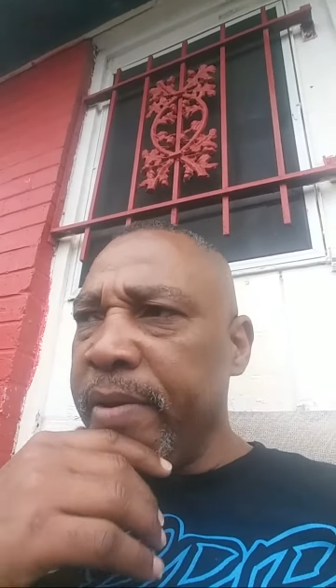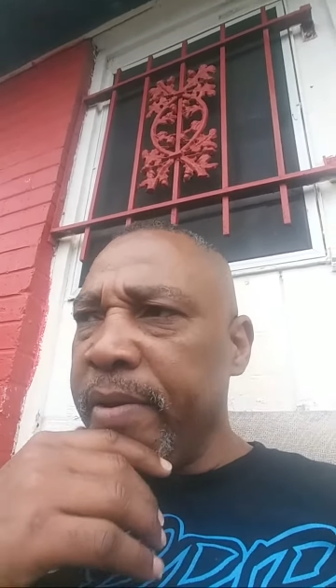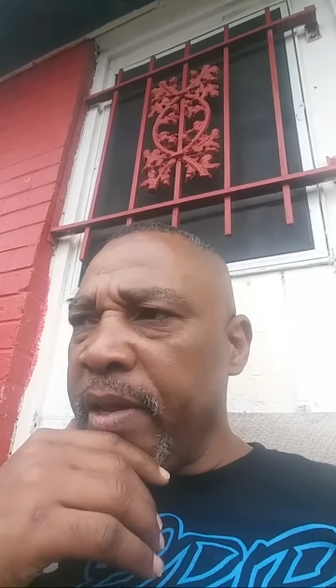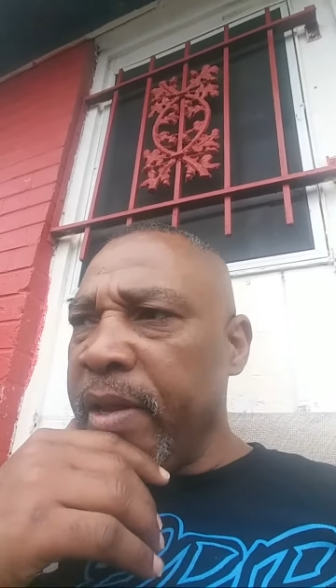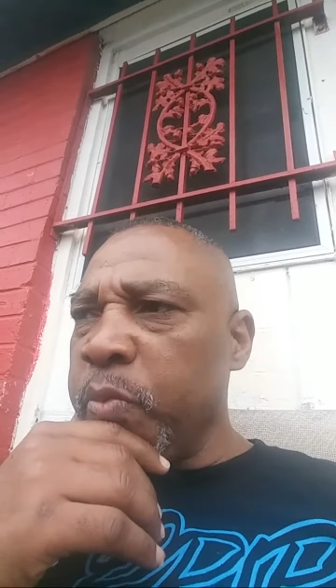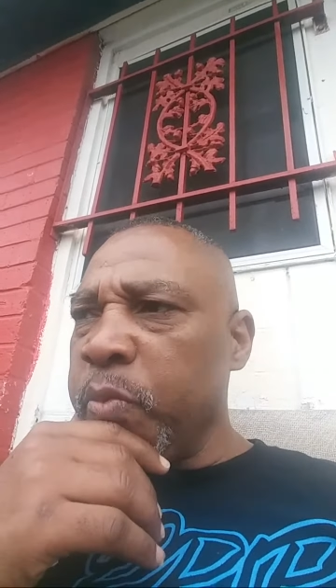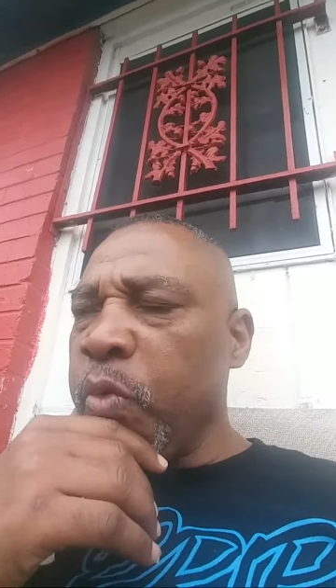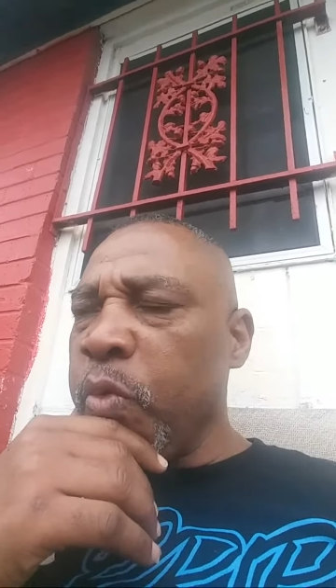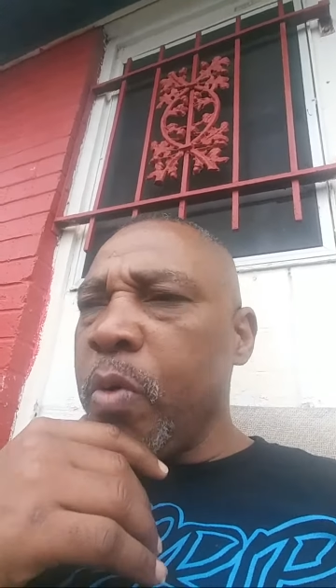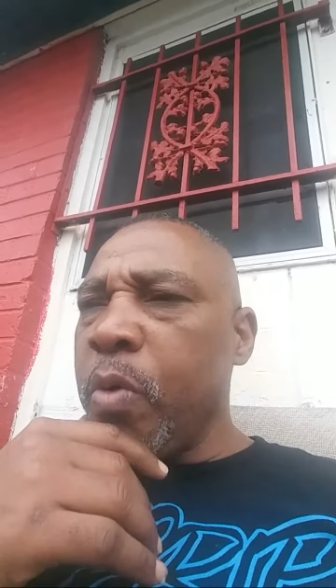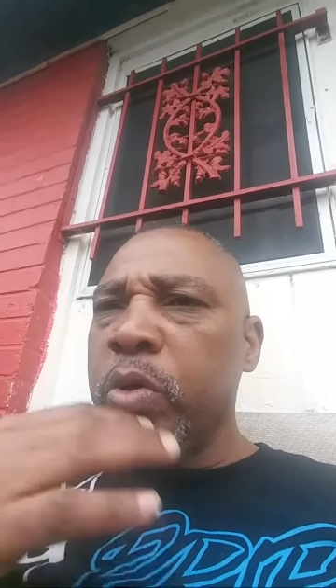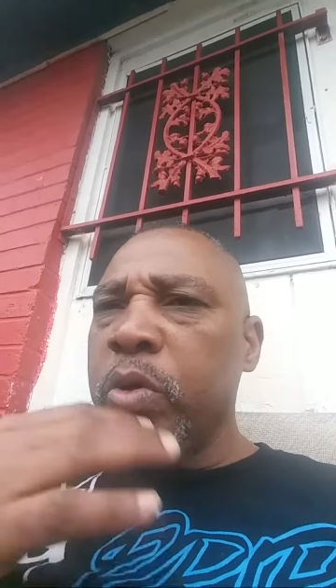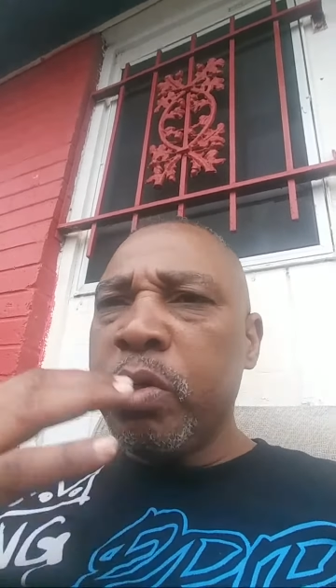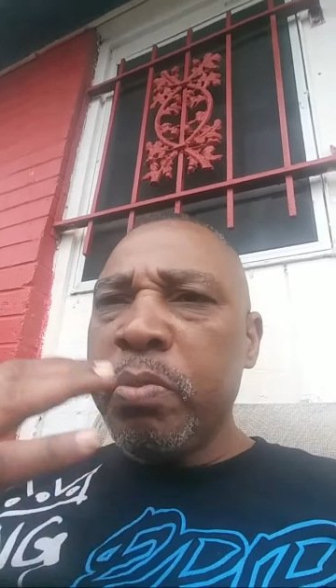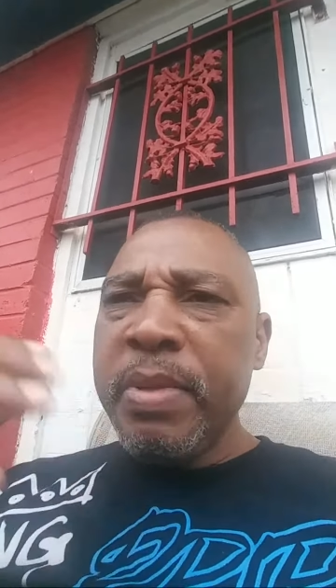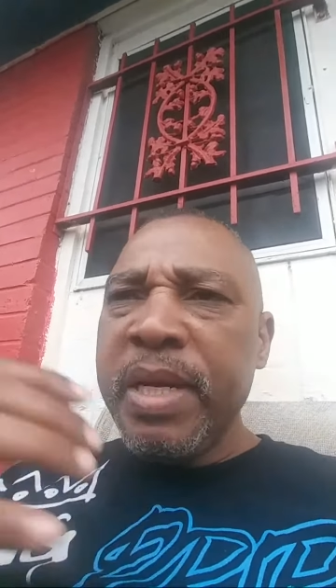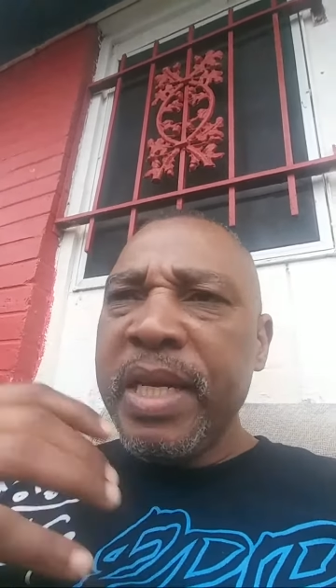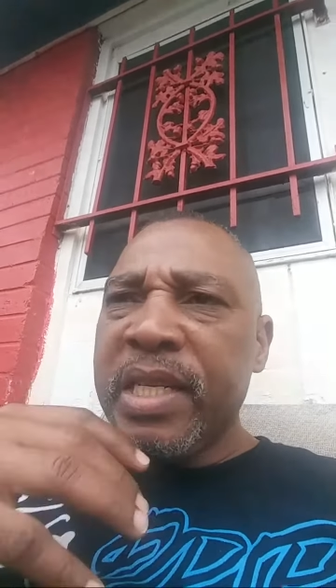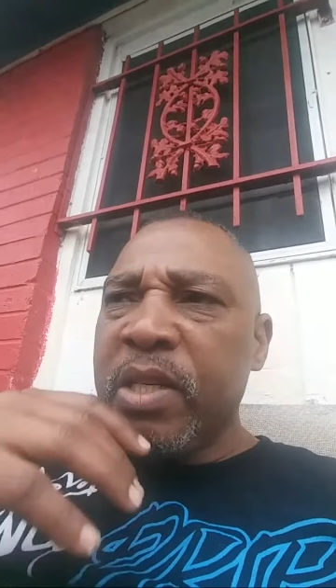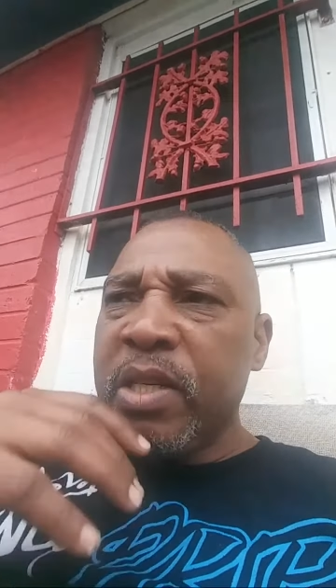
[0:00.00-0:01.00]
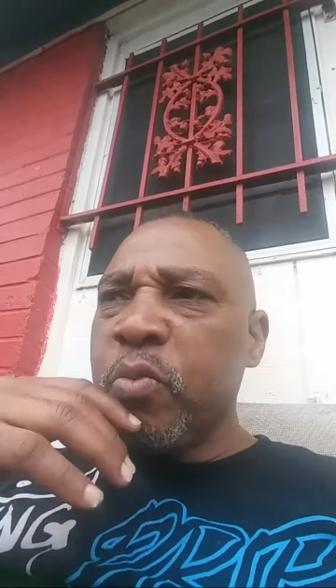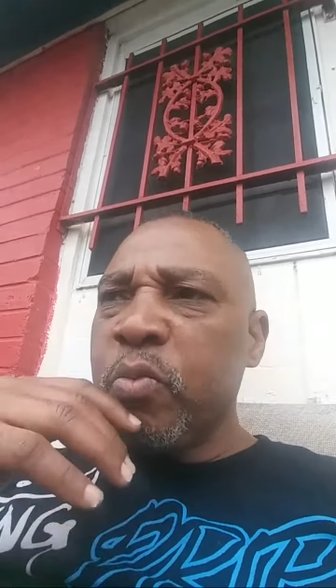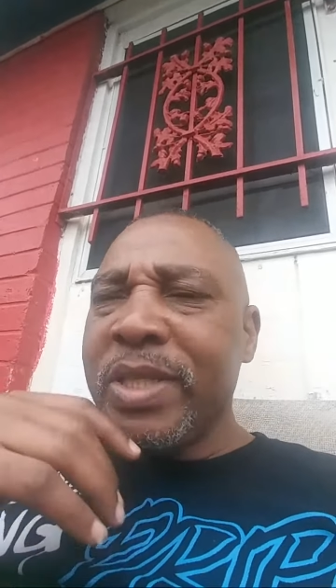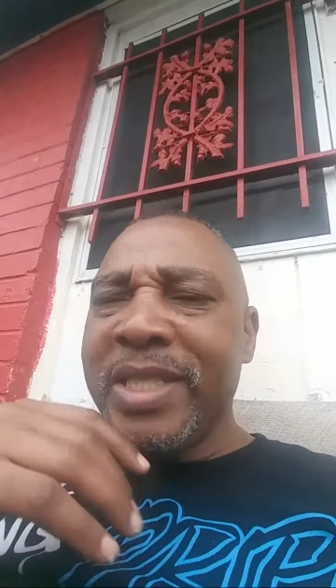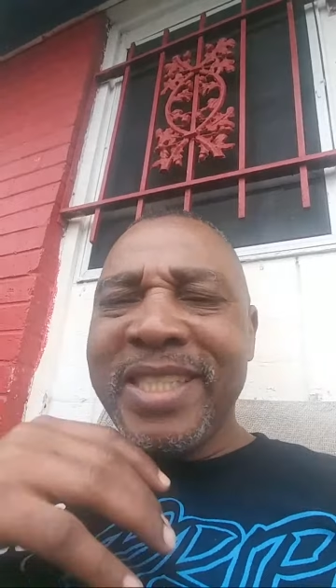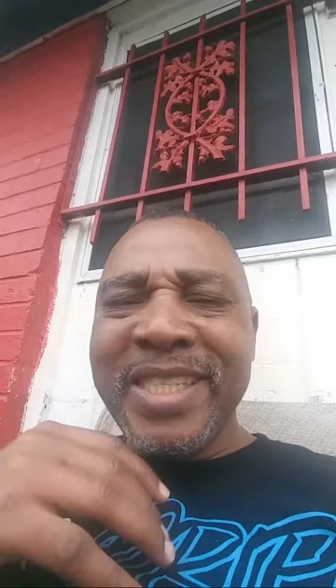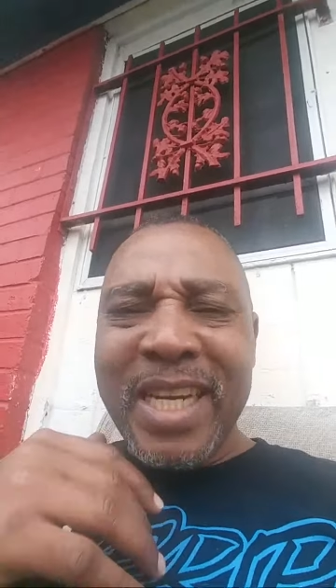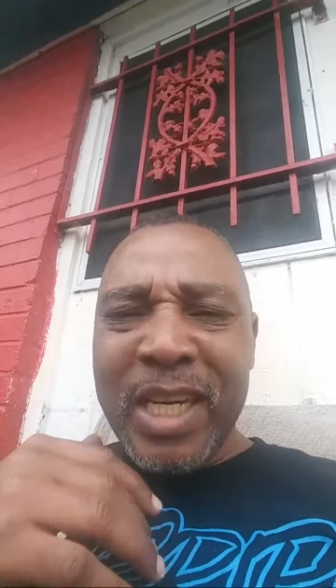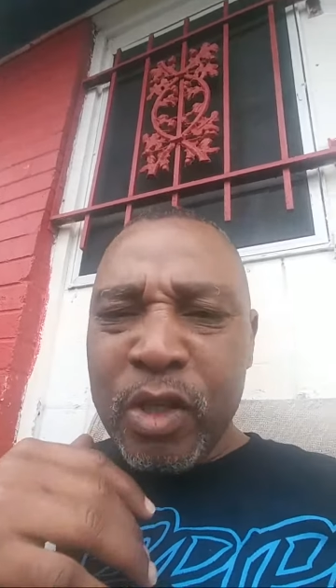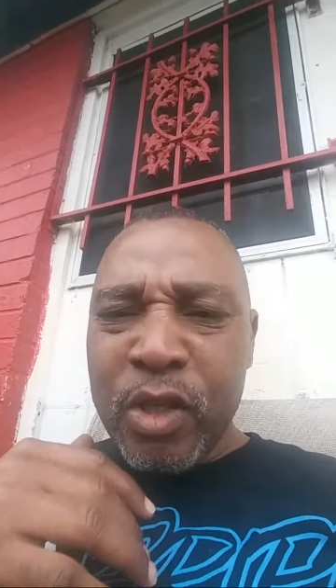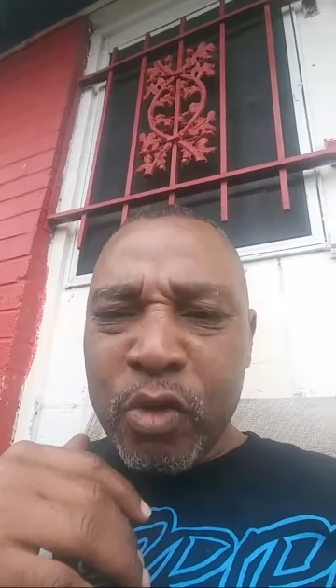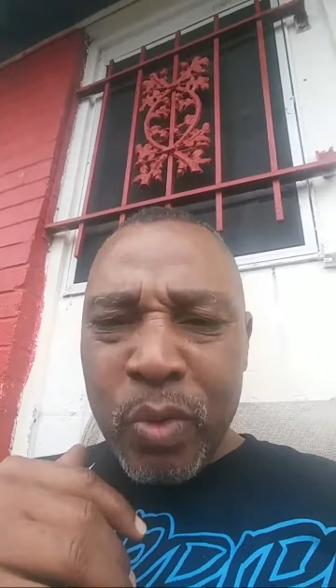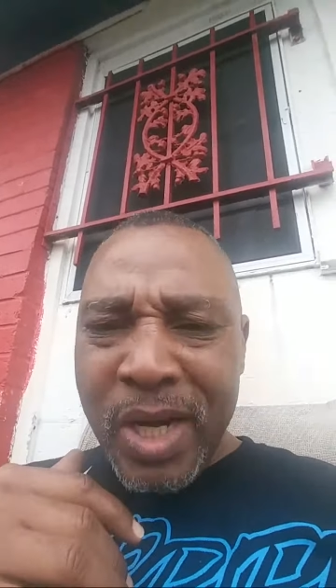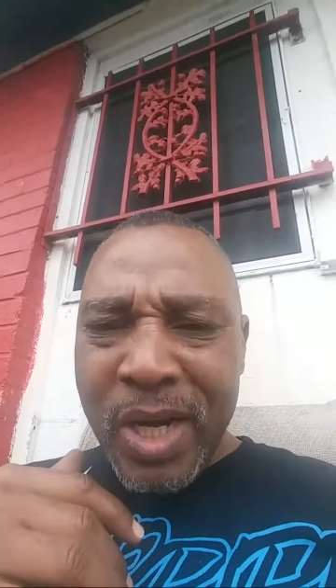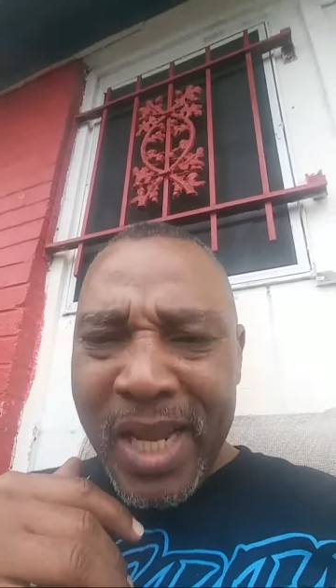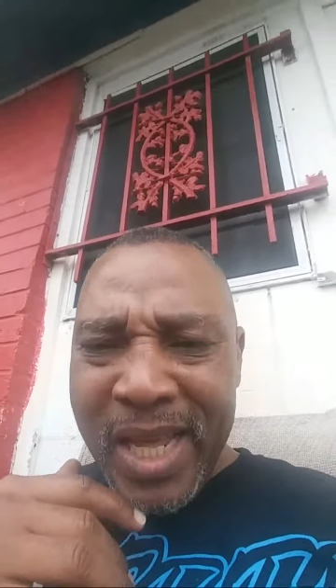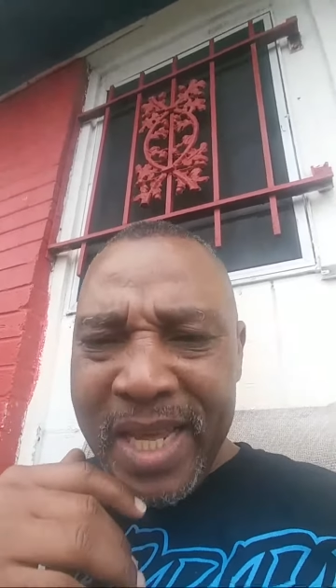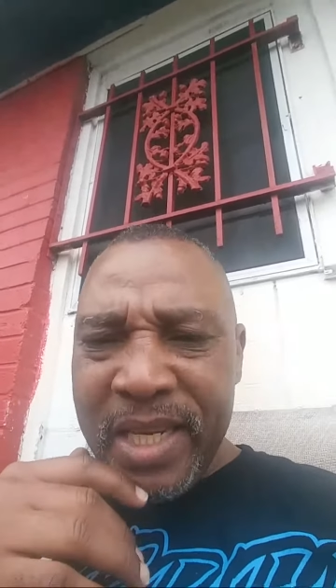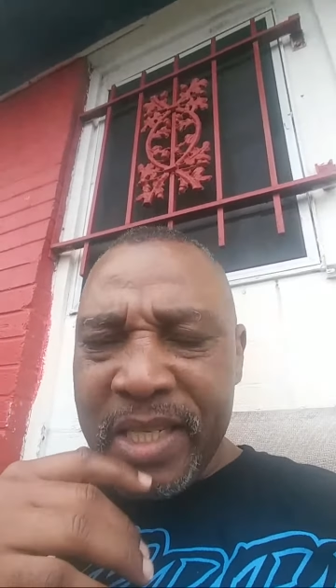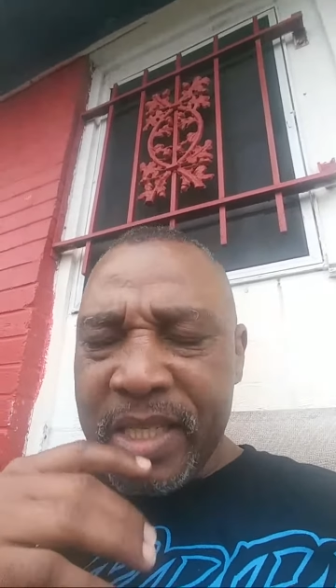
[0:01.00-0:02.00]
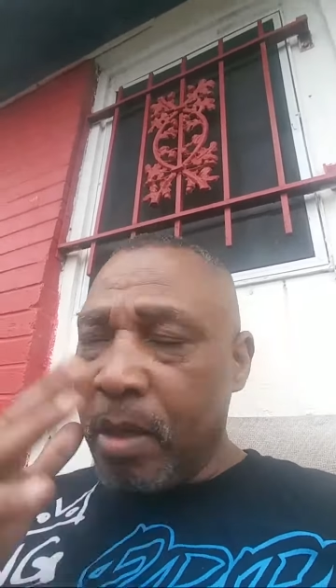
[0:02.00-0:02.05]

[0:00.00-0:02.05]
And what was missing was just release.